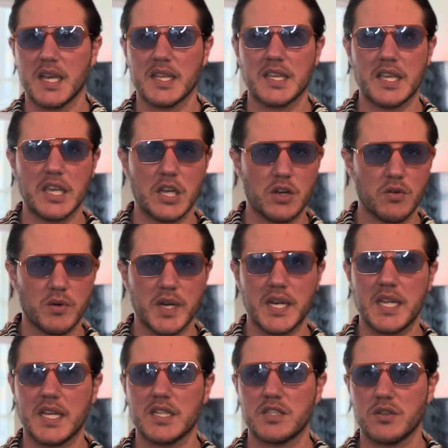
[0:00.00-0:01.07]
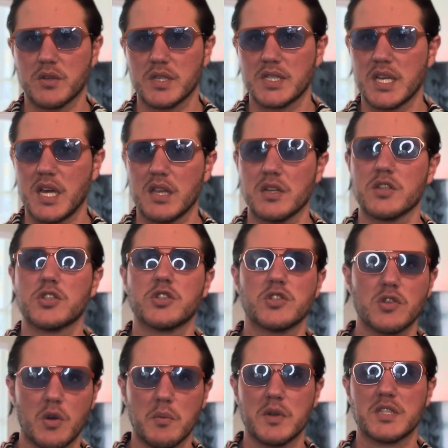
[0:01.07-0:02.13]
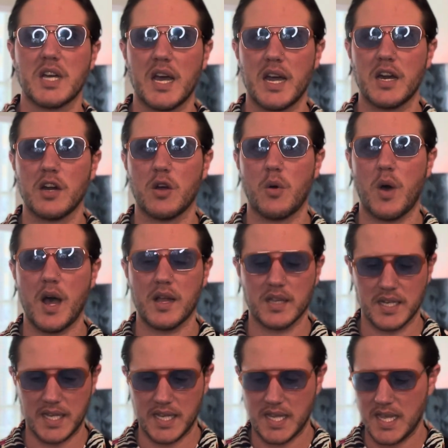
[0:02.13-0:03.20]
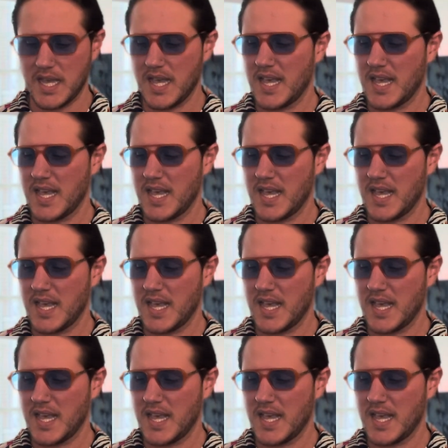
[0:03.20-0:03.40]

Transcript: the ingredients, you could tell, are so much higher quality.